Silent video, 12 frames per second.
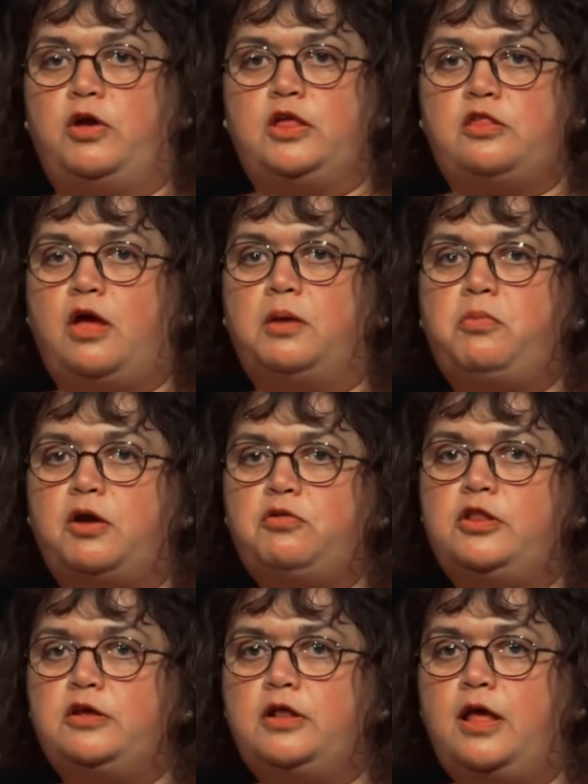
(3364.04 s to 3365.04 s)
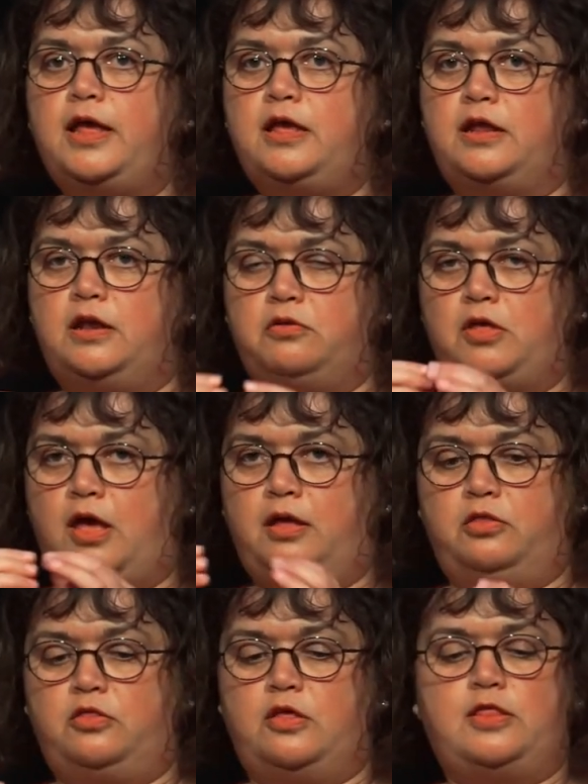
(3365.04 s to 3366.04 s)
what his eyebrows looked like and, it,
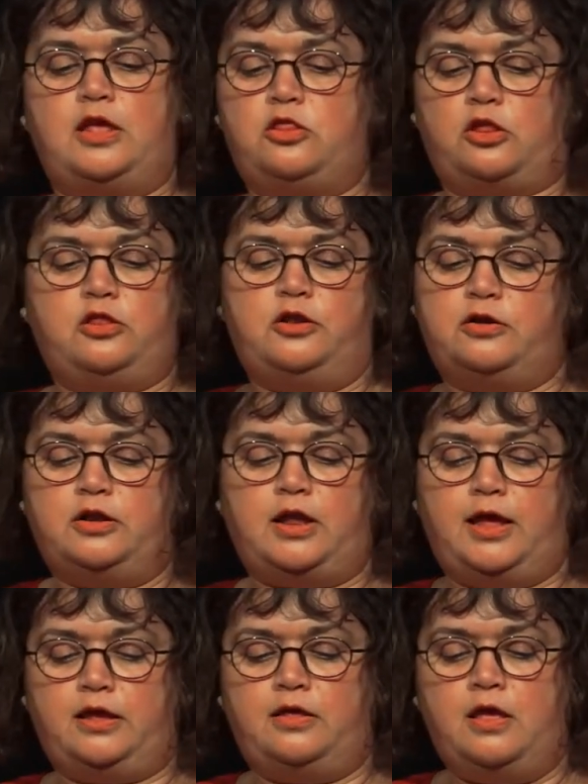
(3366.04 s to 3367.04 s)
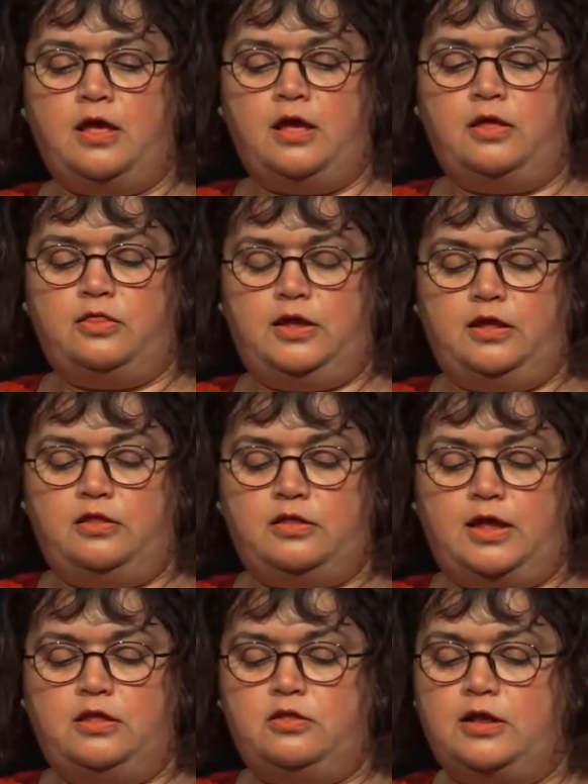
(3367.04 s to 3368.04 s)
and that they just looked like these
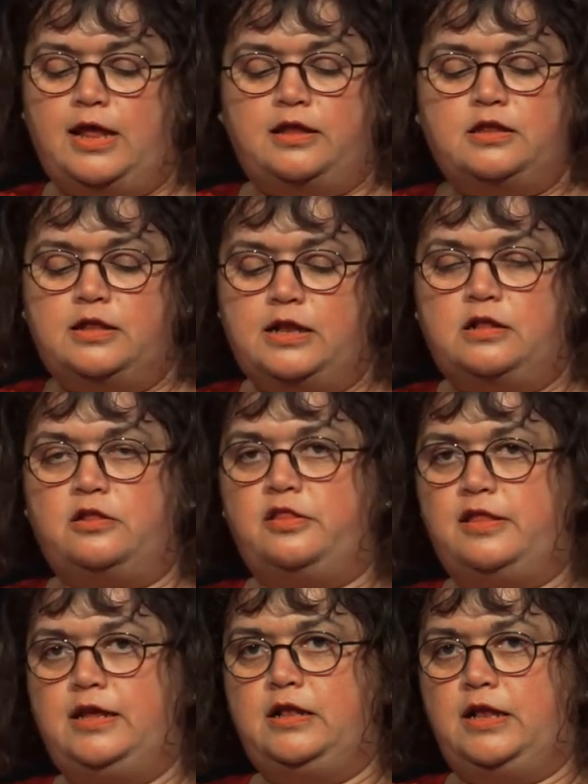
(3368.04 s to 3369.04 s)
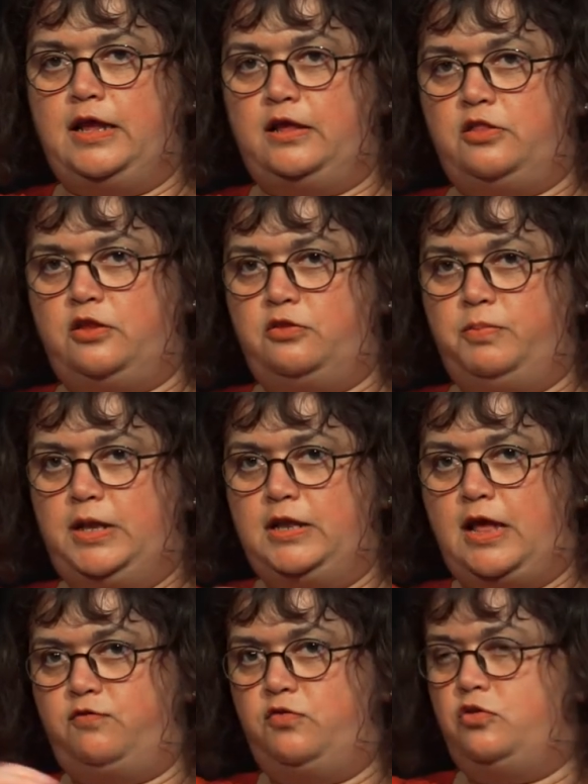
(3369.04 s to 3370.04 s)
etiolated little seedlings that had been
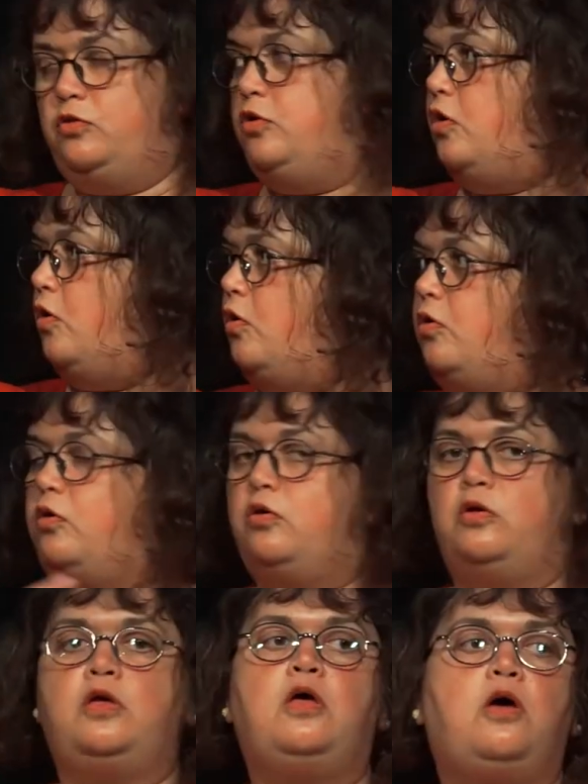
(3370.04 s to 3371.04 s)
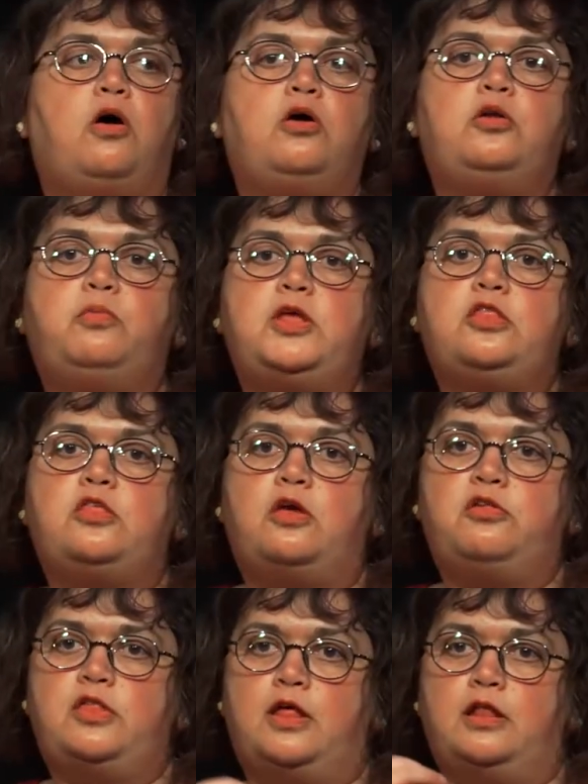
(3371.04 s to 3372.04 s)
left too long on a
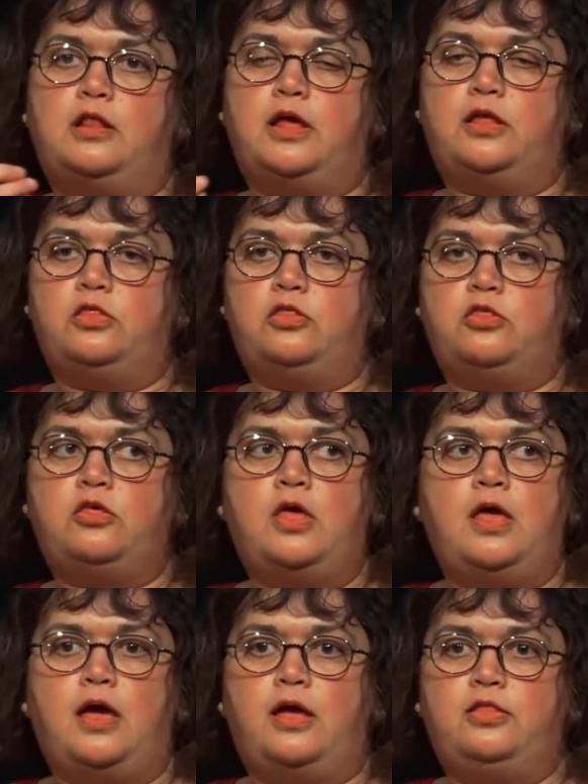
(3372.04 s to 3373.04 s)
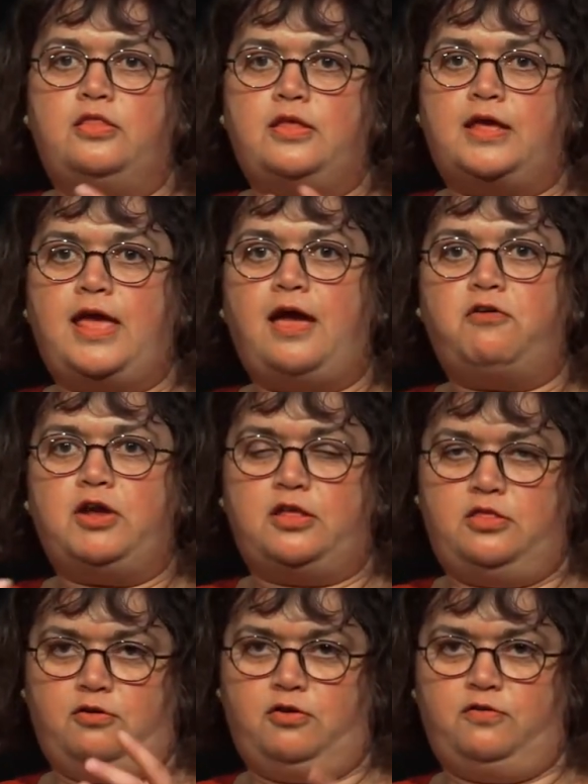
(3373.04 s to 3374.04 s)
windowsill. And, and the
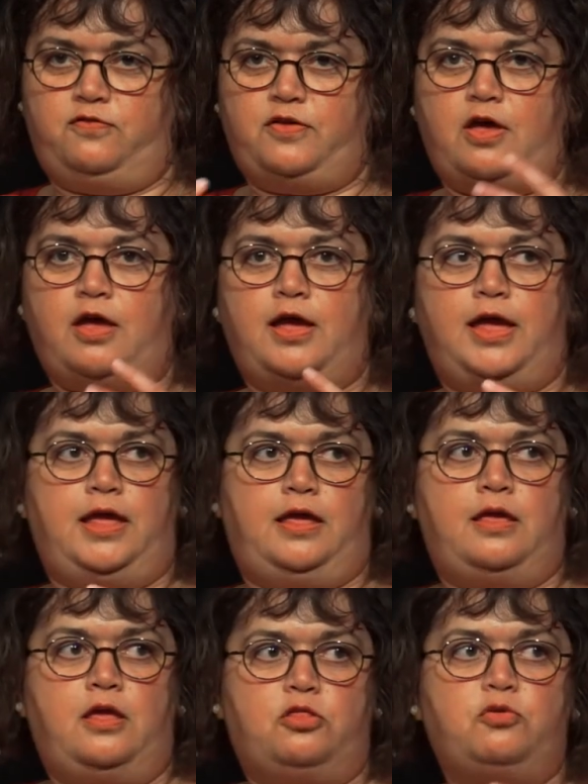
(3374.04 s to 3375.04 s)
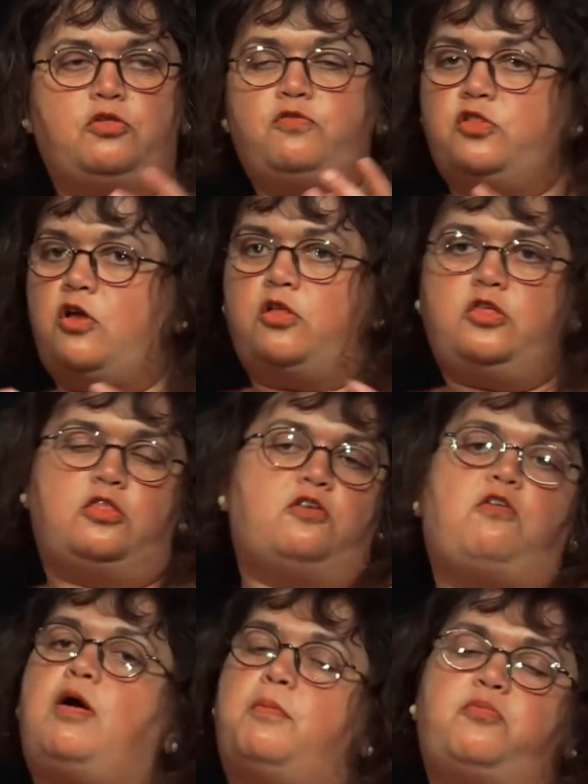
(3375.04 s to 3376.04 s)
character of Guy sort of started to
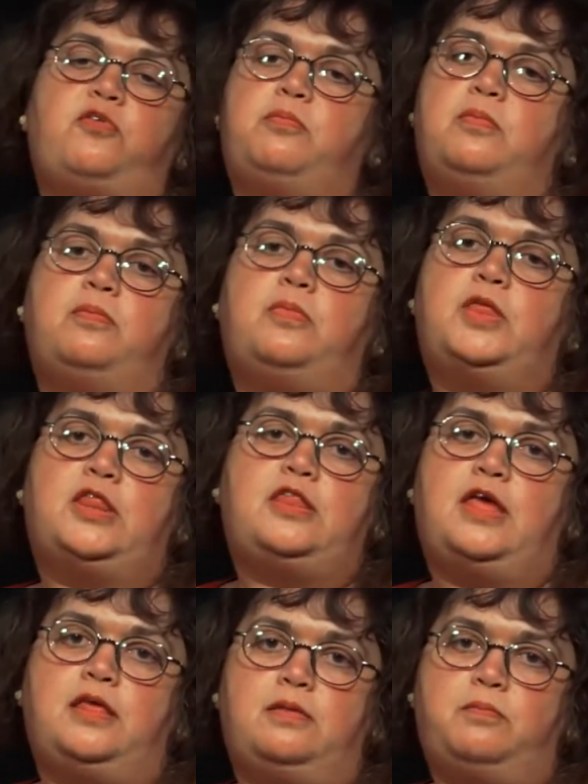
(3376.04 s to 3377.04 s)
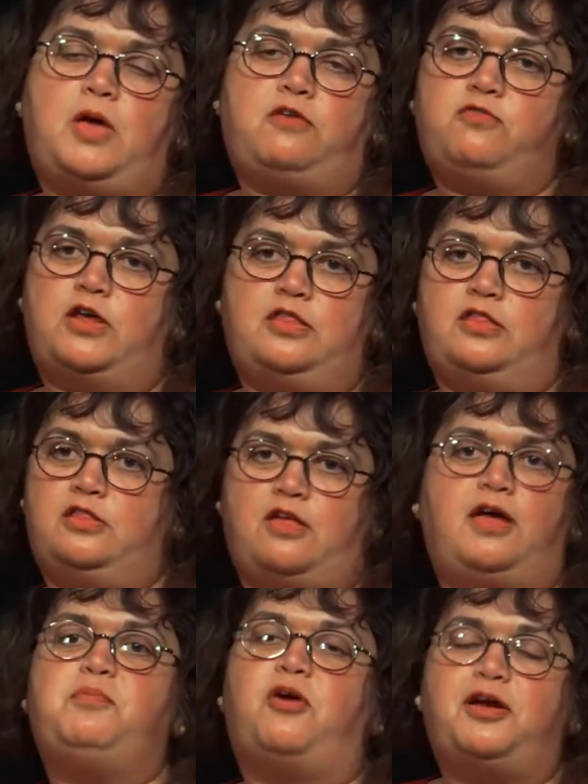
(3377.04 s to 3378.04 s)
grow up from seeing my friend's
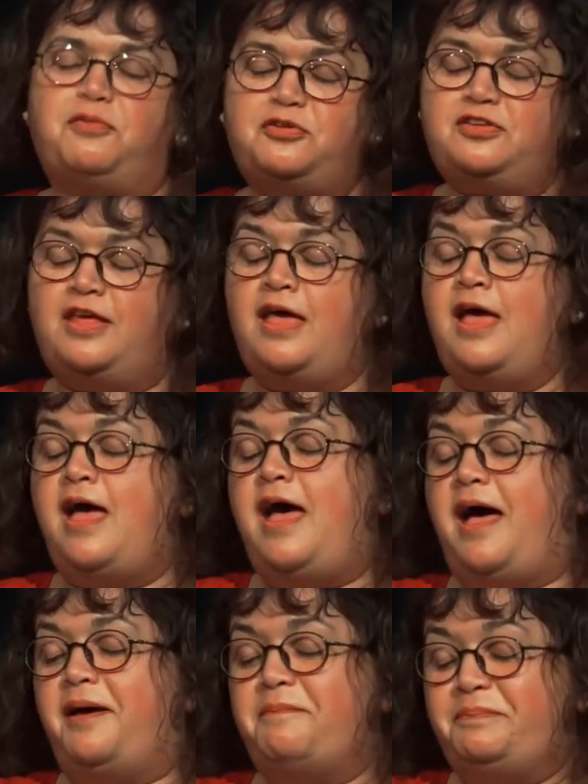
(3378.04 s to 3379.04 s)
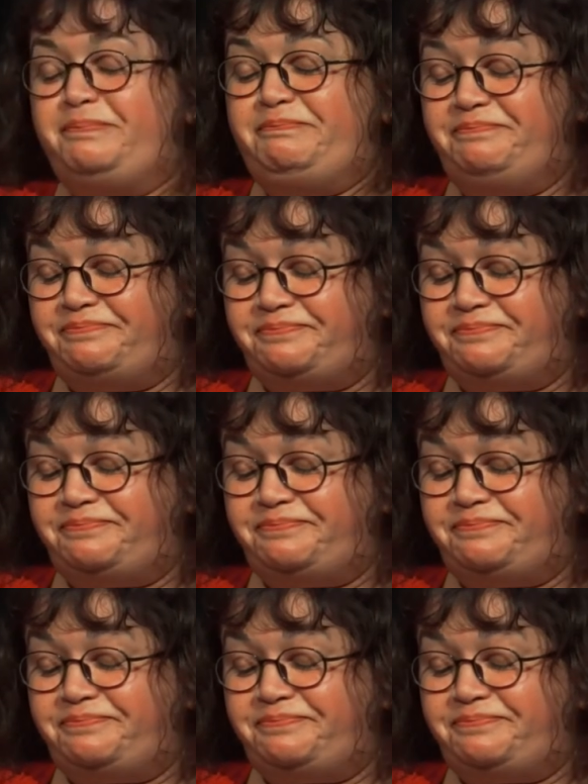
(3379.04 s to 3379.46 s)
eyebrows. Um,